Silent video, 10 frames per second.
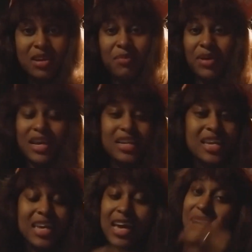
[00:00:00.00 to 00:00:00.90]
But
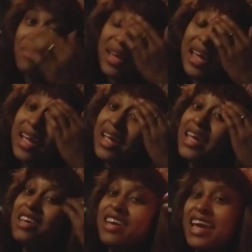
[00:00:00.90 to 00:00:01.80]
yeah, man,
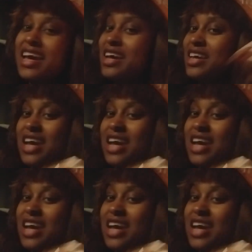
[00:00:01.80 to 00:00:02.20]
you can't